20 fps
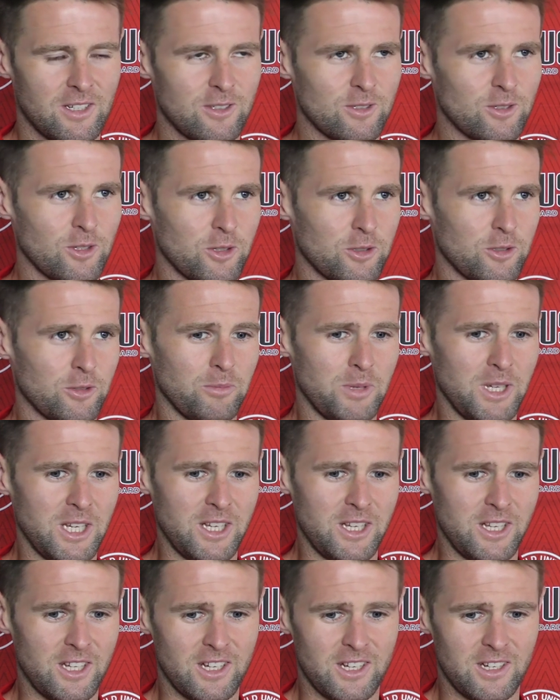social
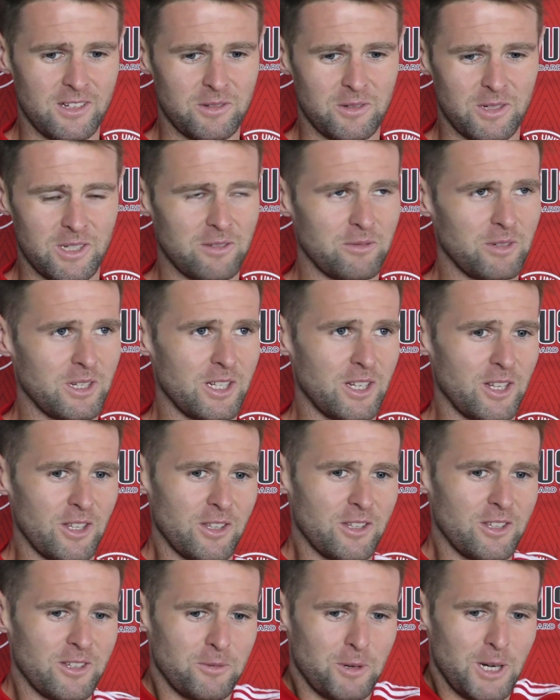media. We're
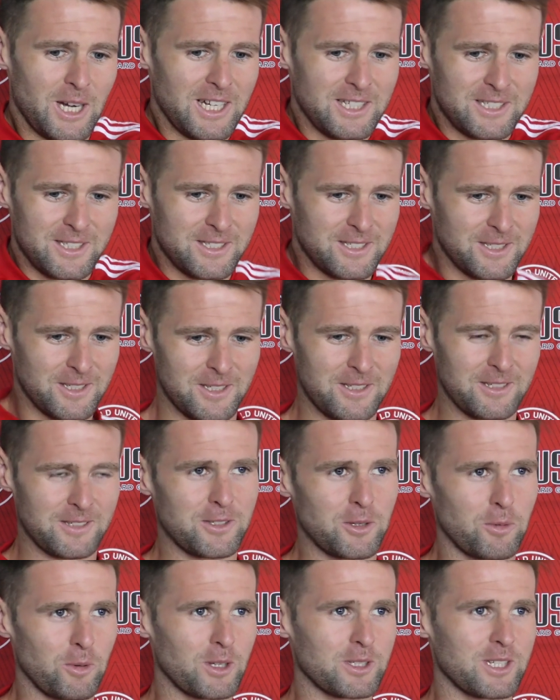none the wiser to
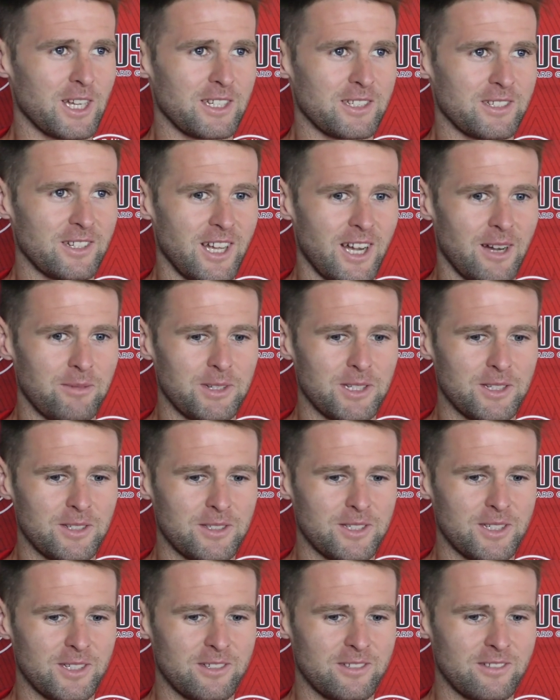what's actually happening
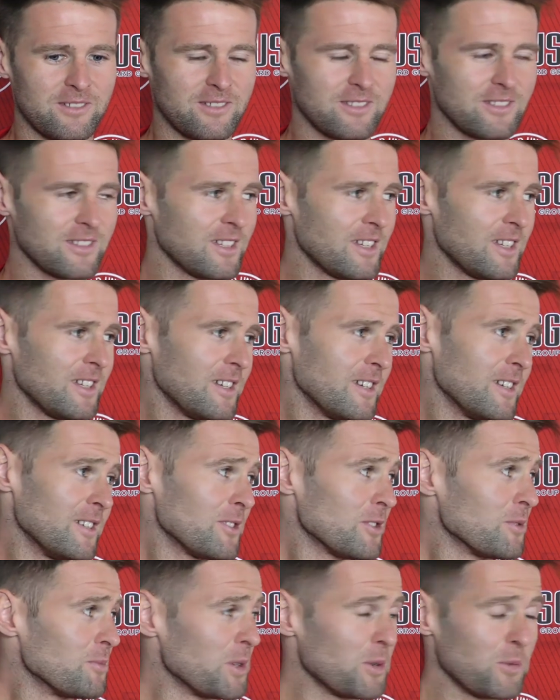until
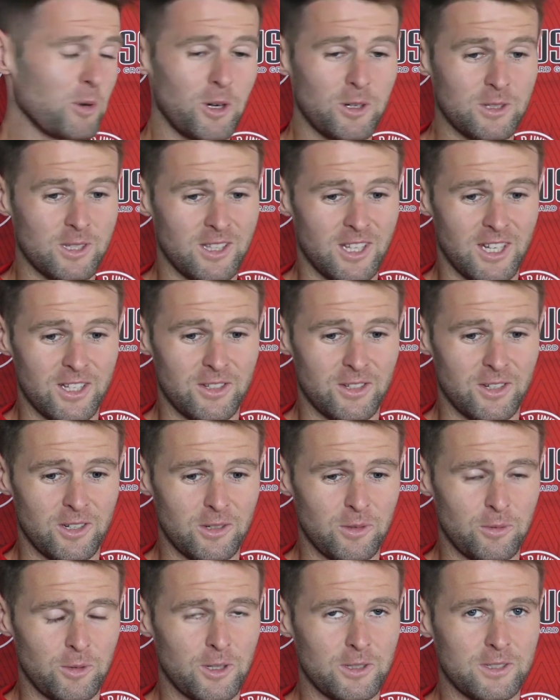somebody walks in that
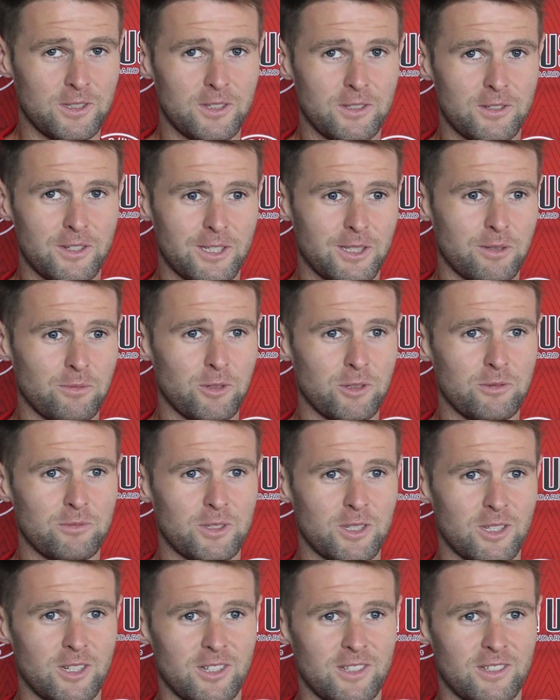door and walks in the dressing room.
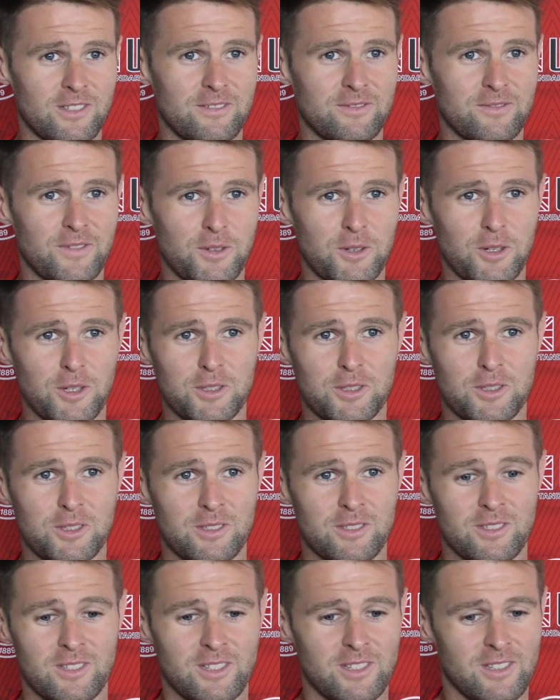So for
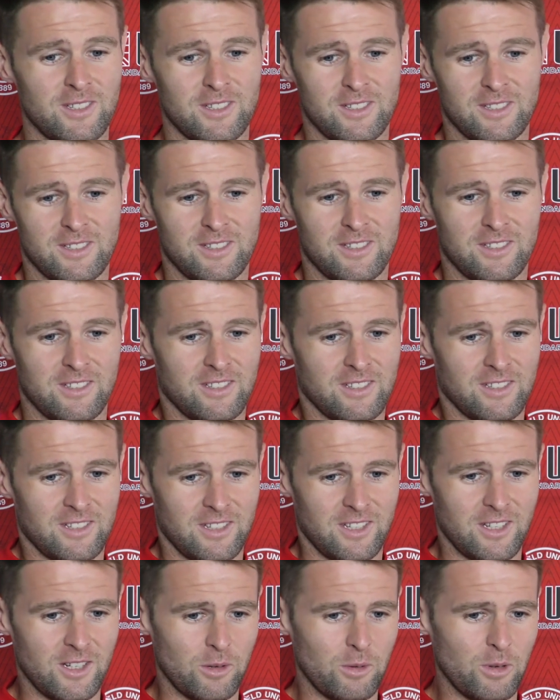us,
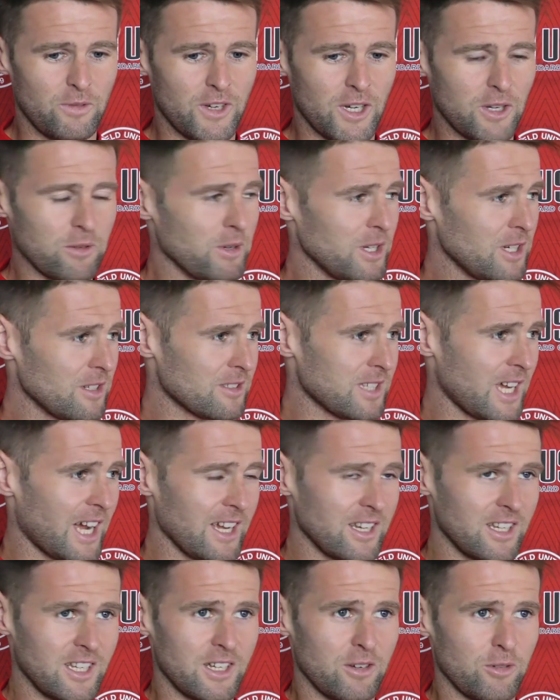you know, we've got a real
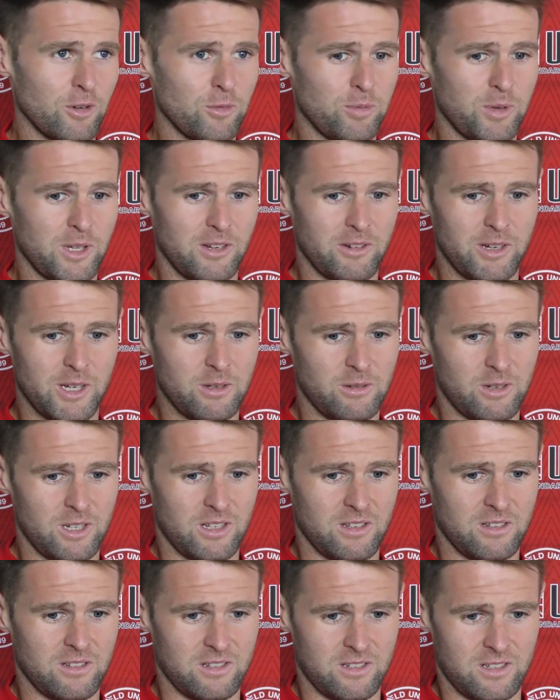tight-knit group here
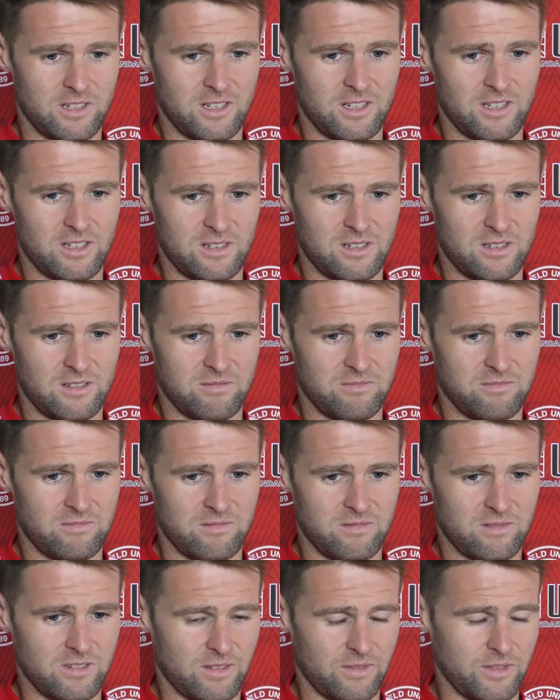anyway.
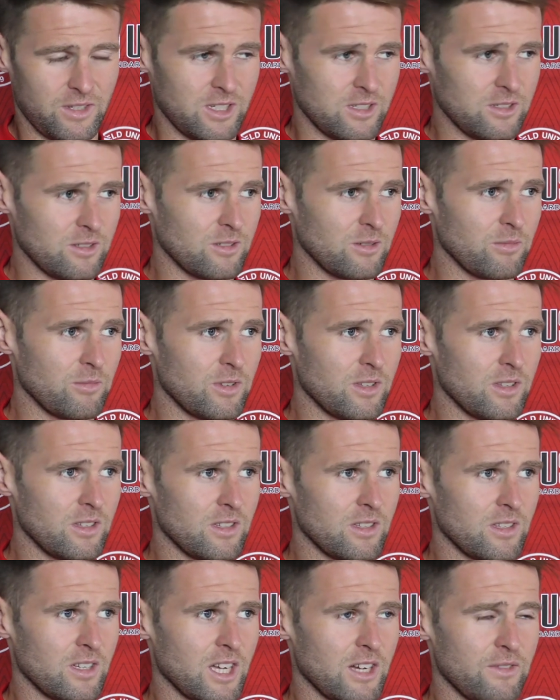I think it's something
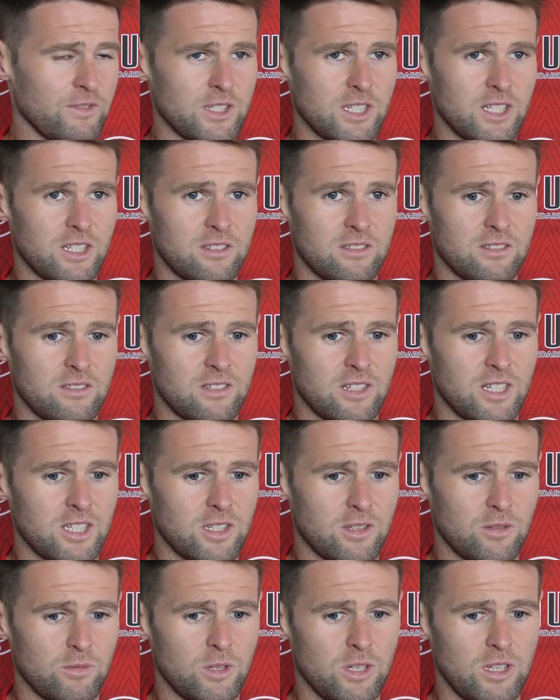that the gaffer's had the
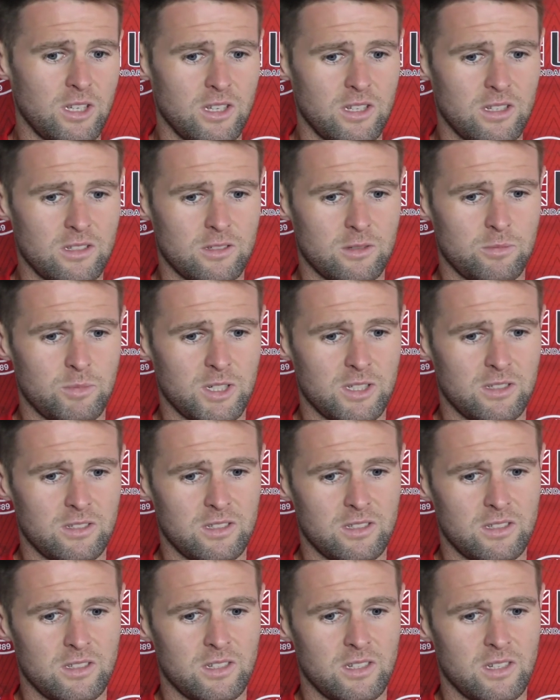last 3 years,
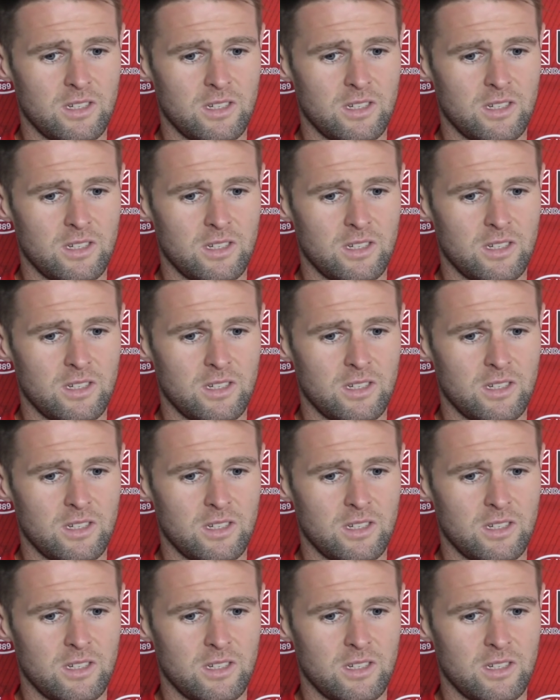especially